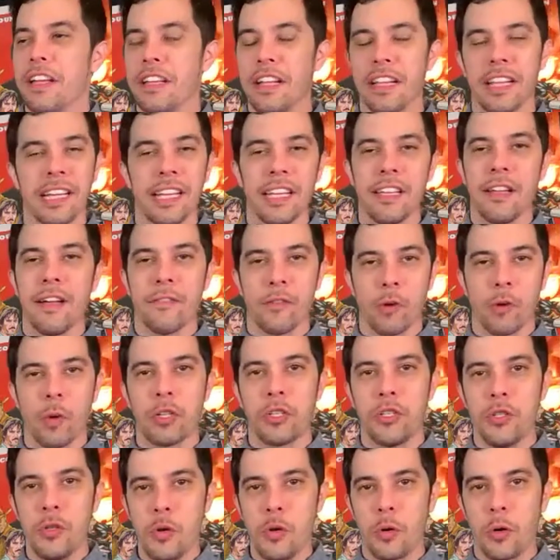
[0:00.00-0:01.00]
like you ever watch
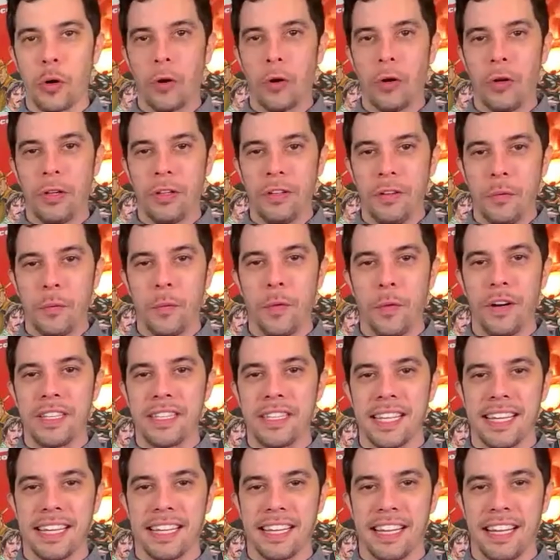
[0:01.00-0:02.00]
New Girl where it's
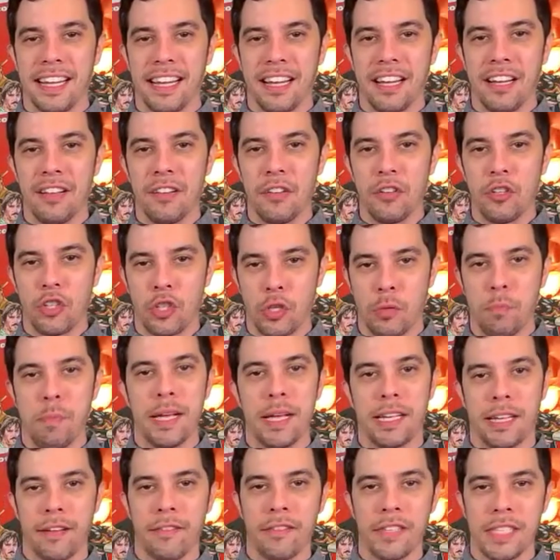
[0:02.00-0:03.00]
like Schmidt
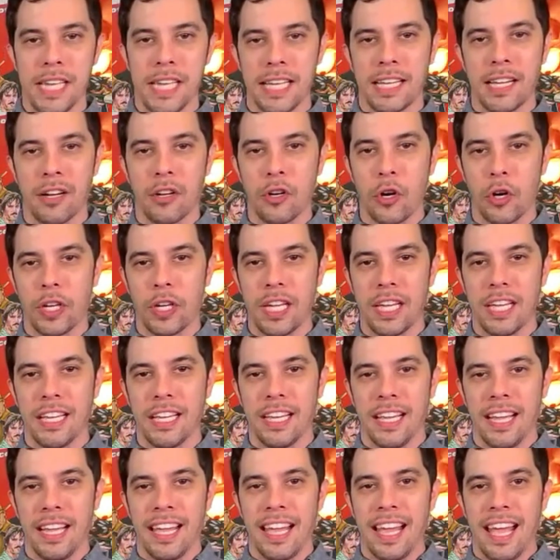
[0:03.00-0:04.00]
gives Nick a
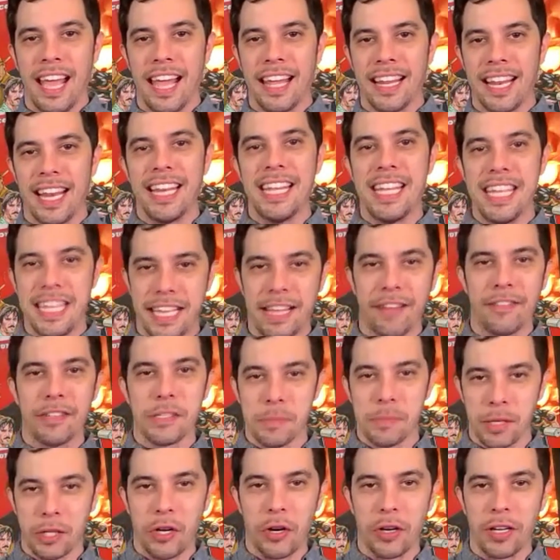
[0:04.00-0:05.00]
cookie and then he gives him
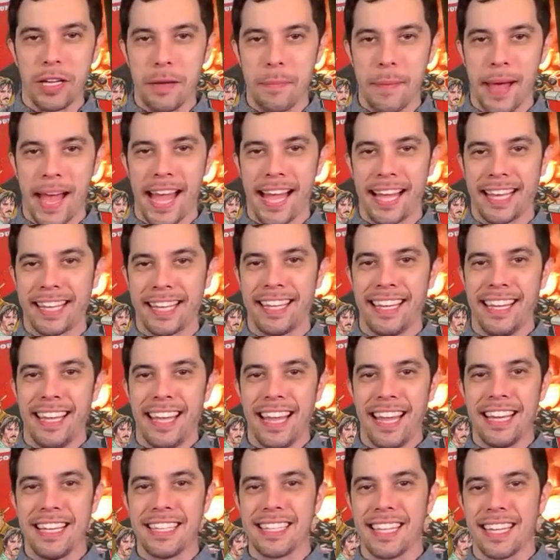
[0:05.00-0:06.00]
a cookie back
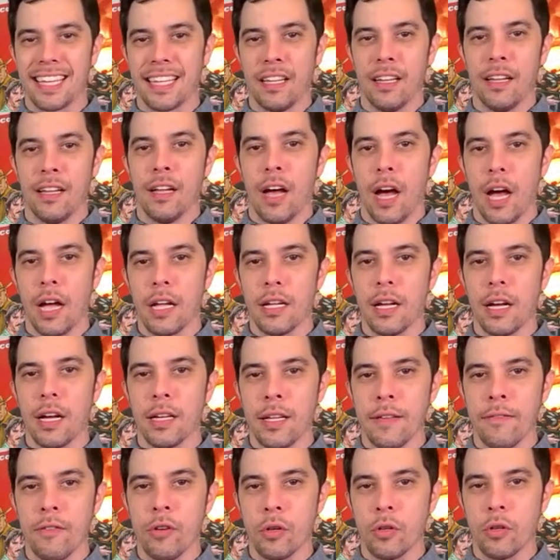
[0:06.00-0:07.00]
and he's like, I
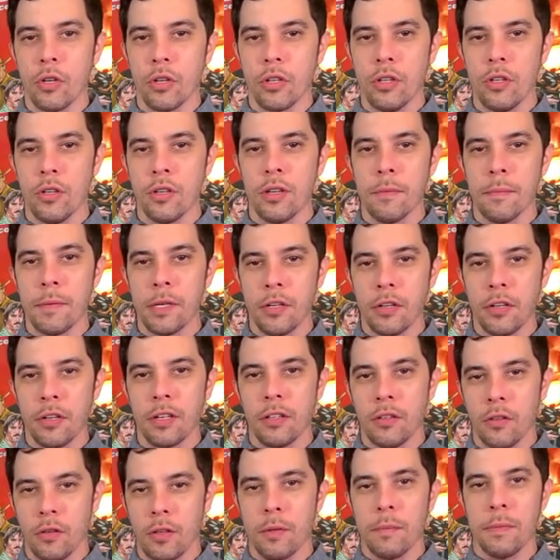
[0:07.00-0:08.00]
give you a cookie, you give me a cookie,
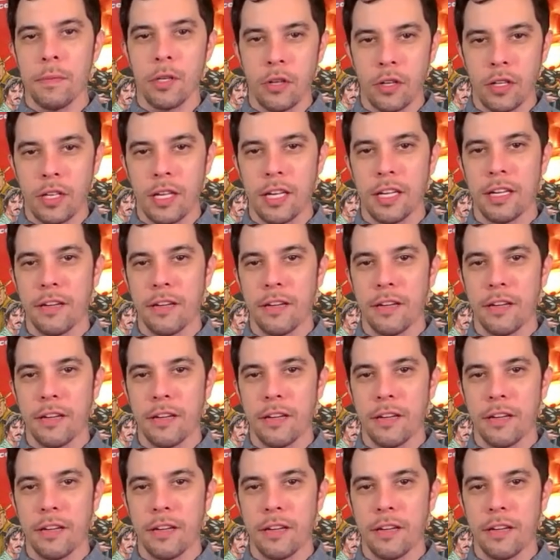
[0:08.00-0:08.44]
you give me a cookie,